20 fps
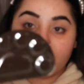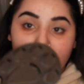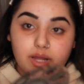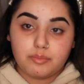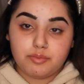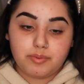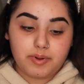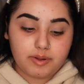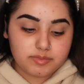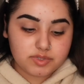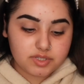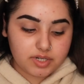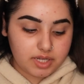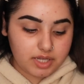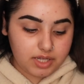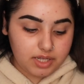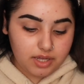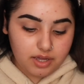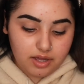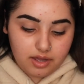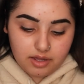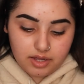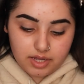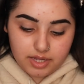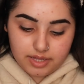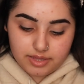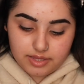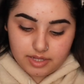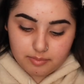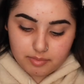Put a couple pumps on here
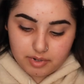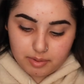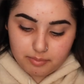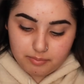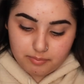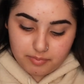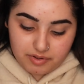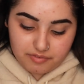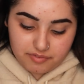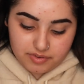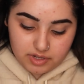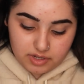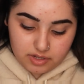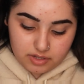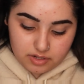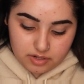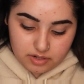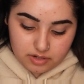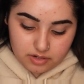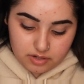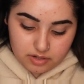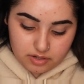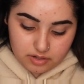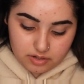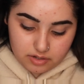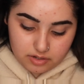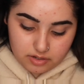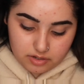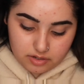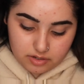and then I'm going to buff it in.
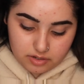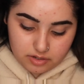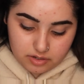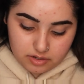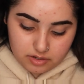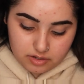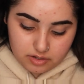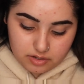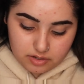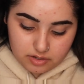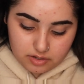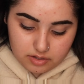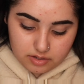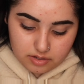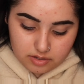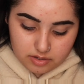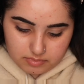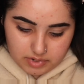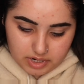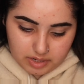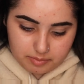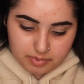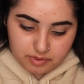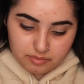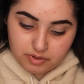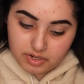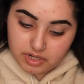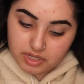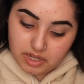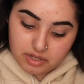Might
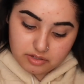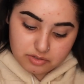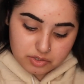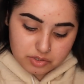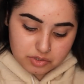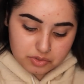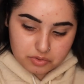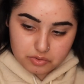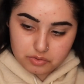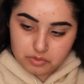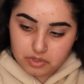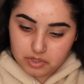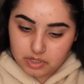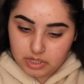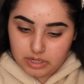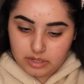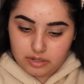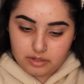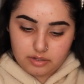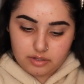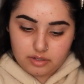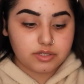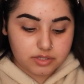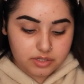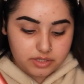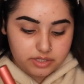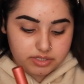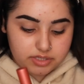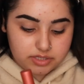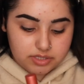be running out soon. Okay.
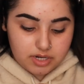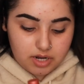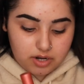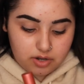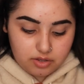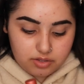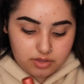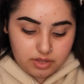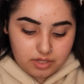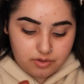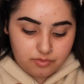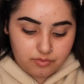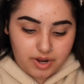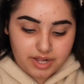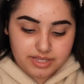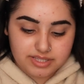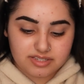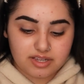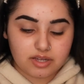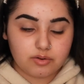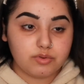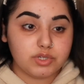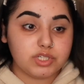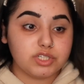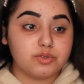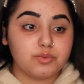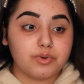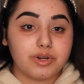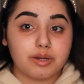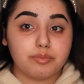So let's start on the right side, which
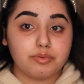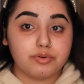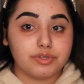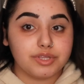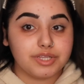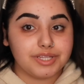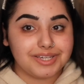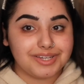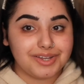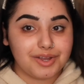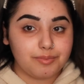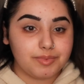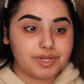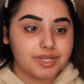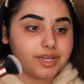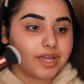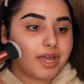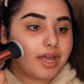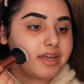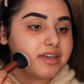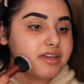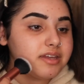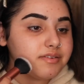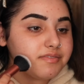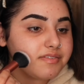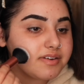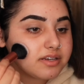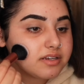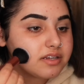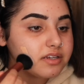is where I put the Urban Decay
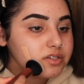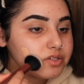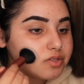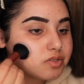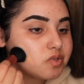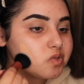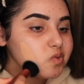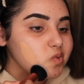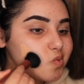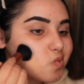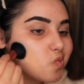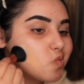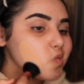foundation.